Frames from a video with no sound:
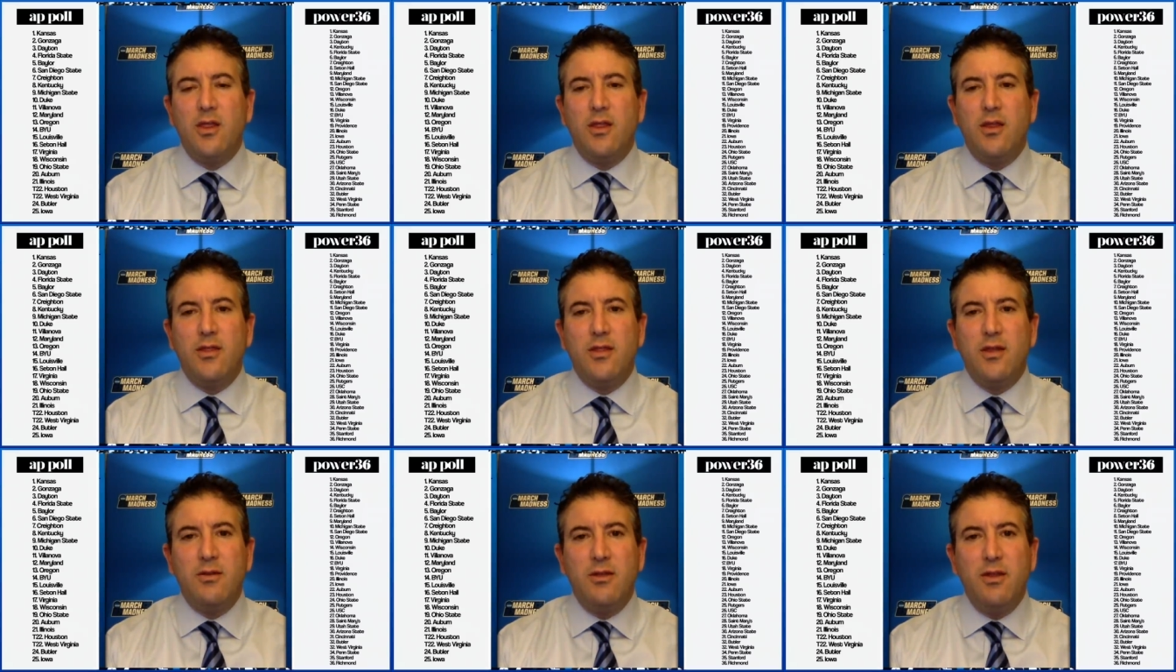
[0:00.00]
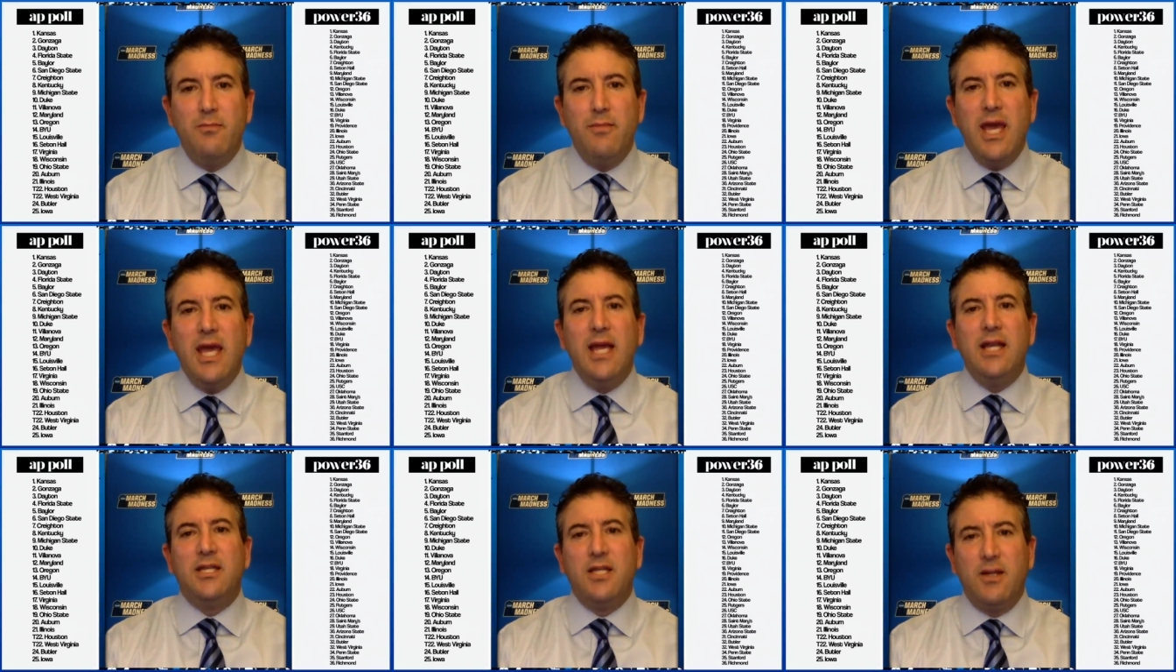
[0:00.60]
the, the, the
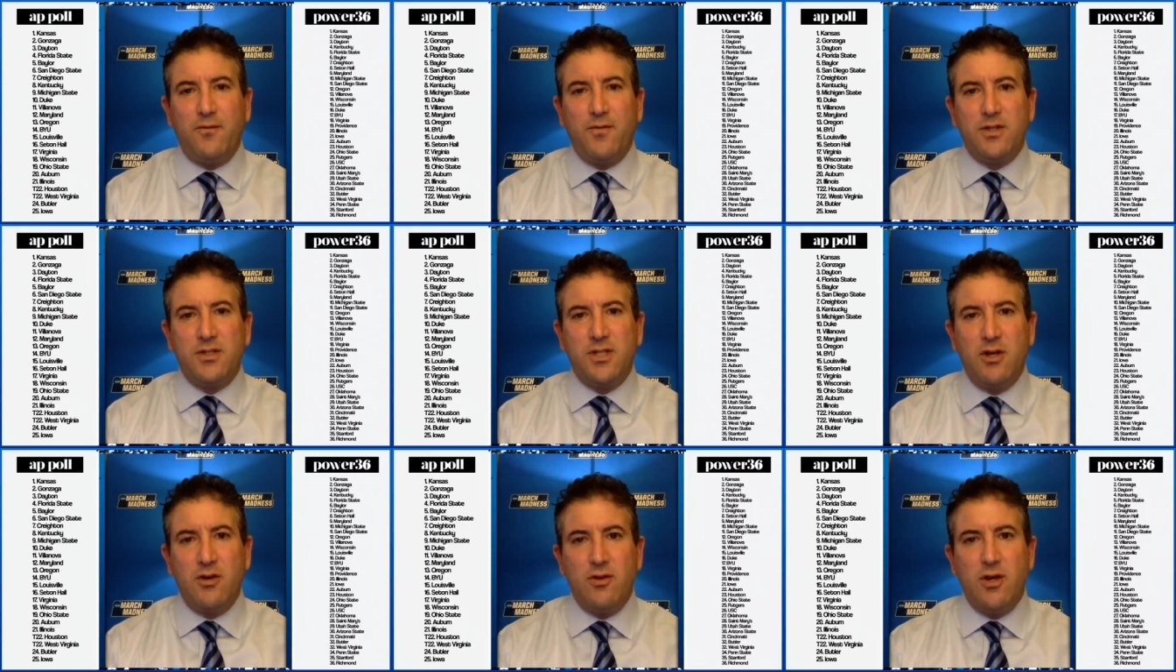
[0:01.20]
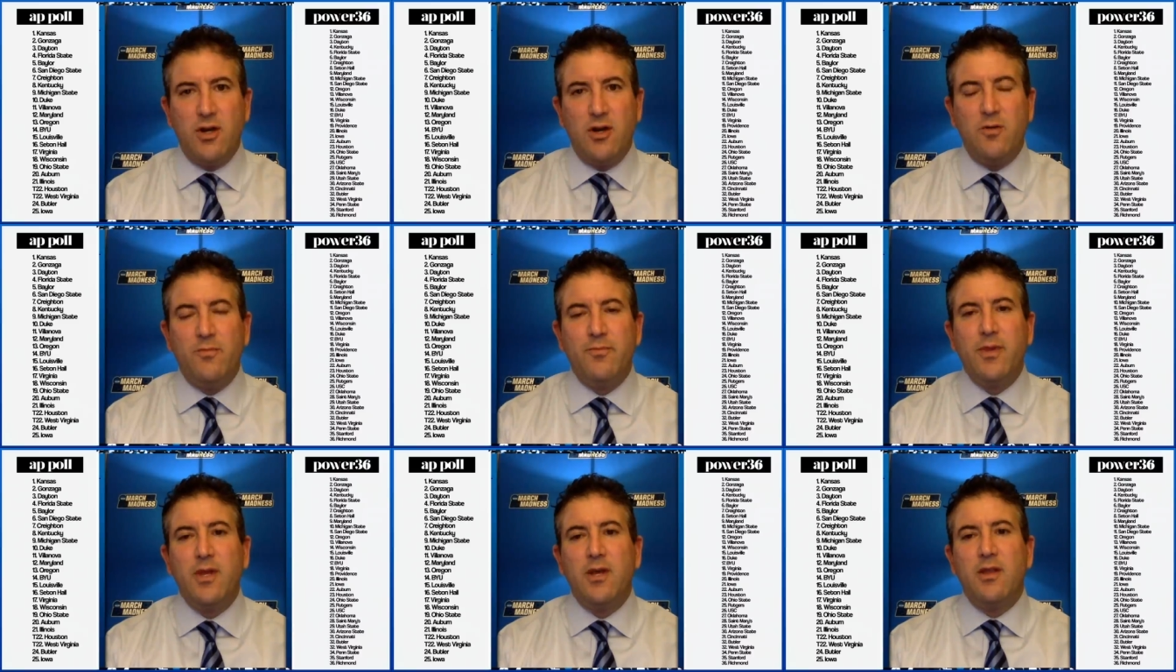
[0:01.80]
main difference here,
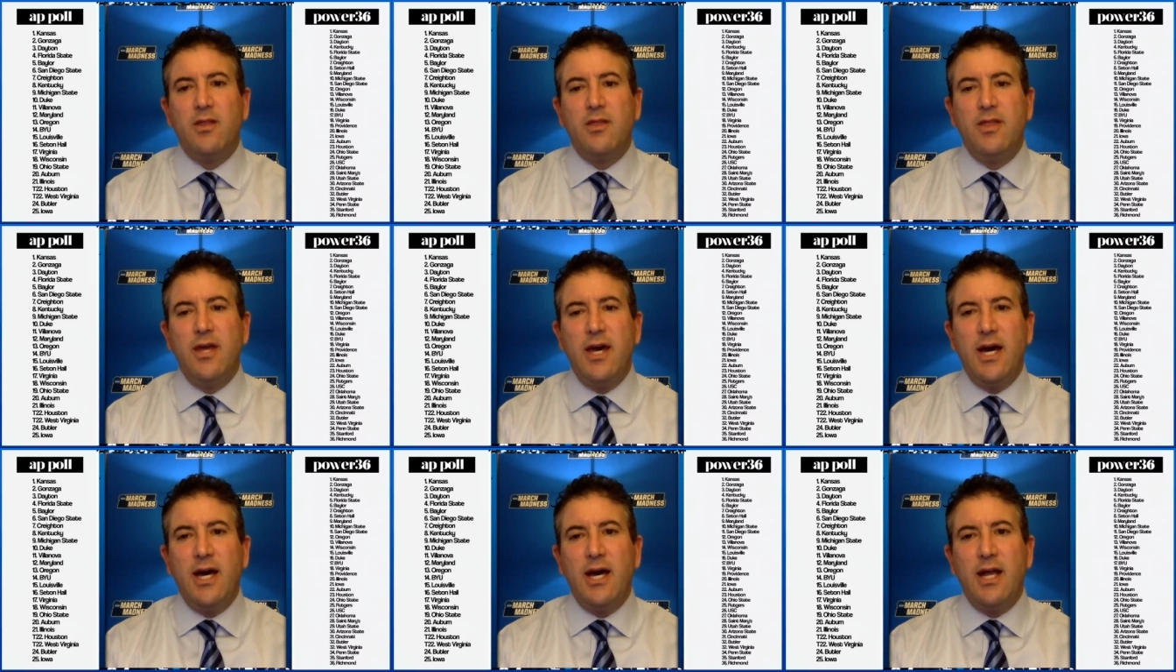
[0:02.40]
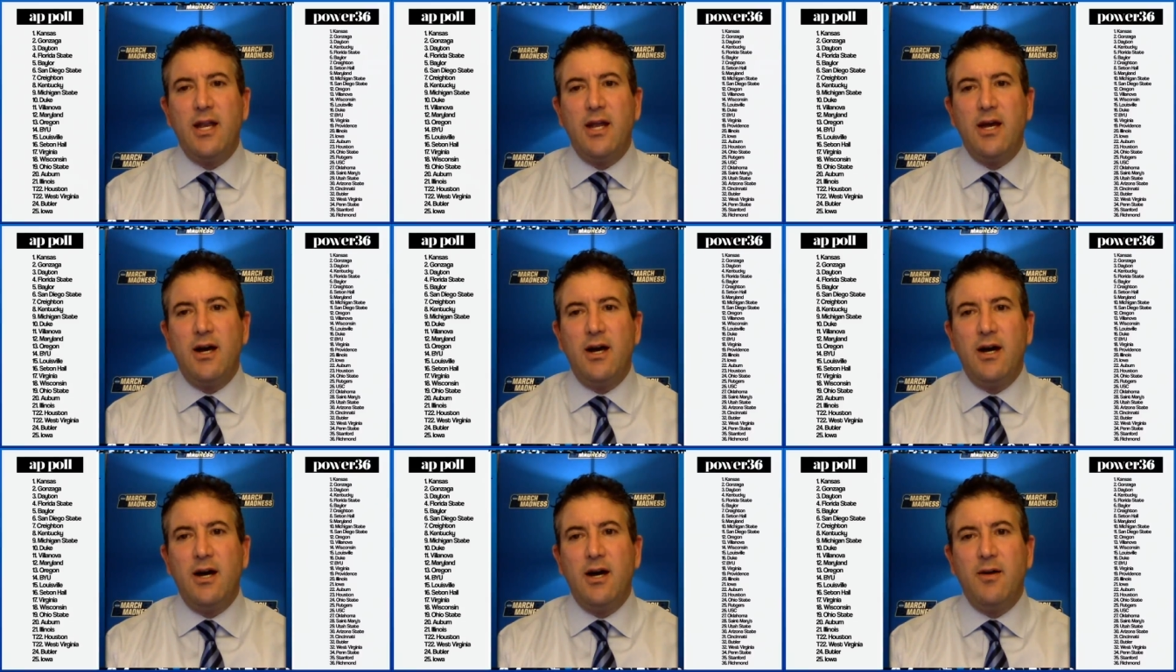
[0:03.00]
though, that
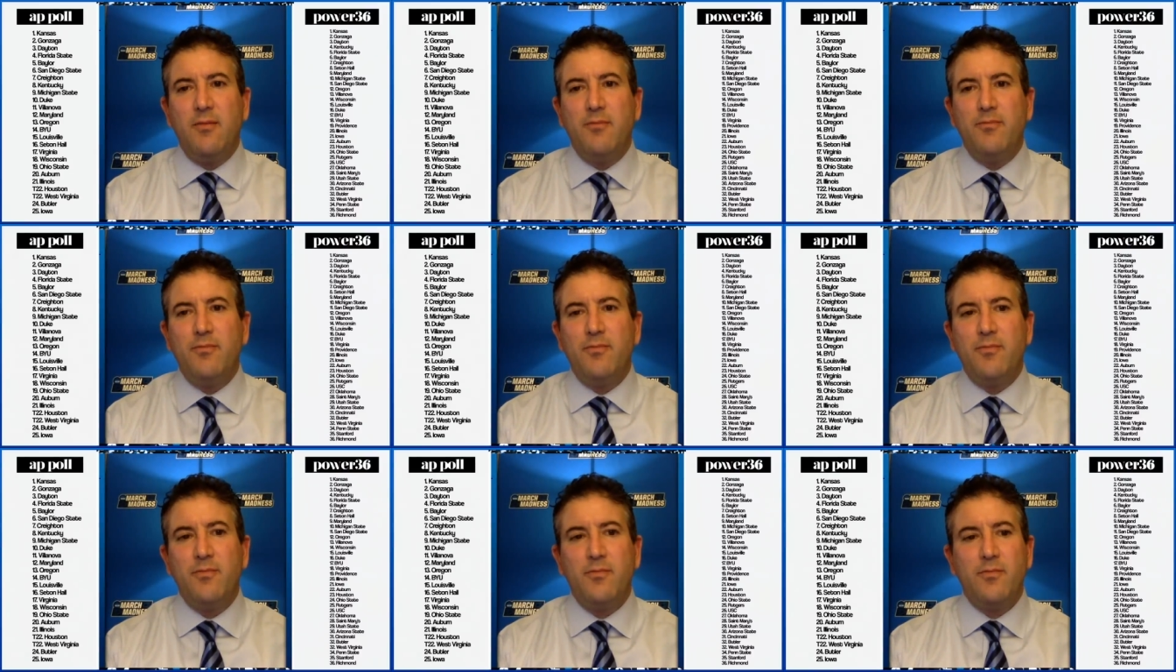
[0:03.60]
um,